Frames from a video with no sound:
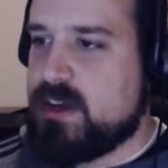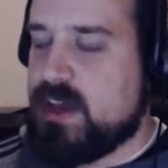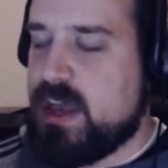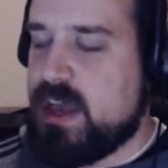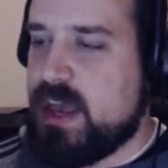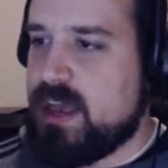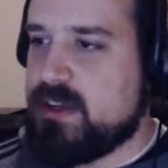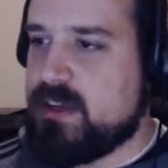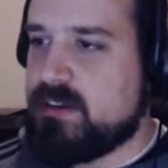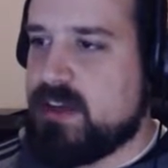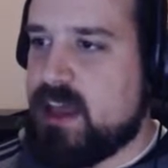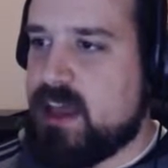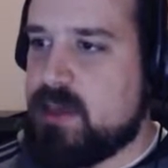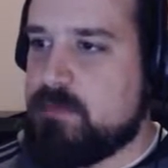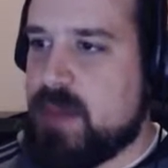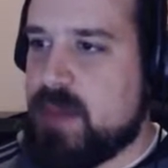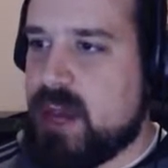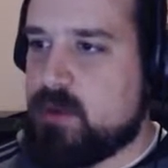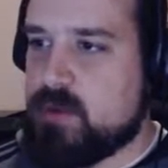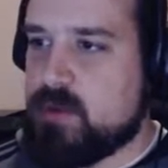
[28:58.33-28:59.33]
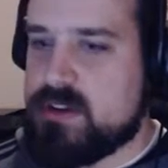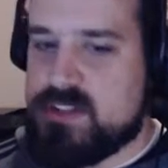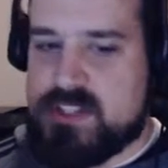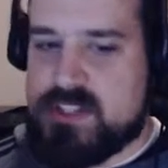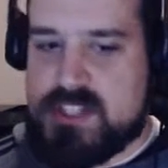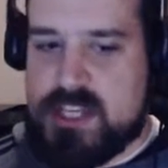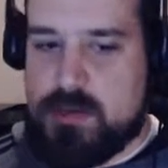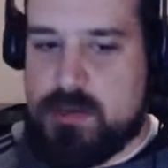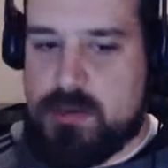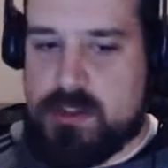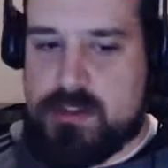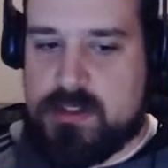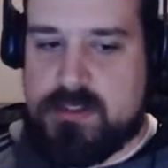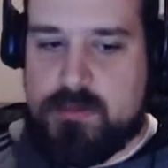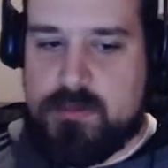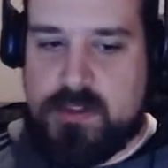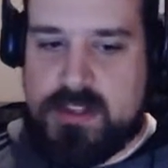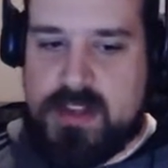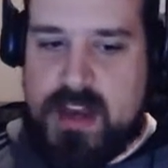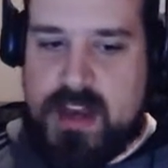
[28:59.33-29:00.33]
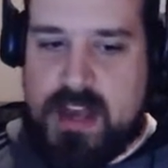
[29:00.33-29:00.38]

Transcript: and a backwards C with a, with a dot.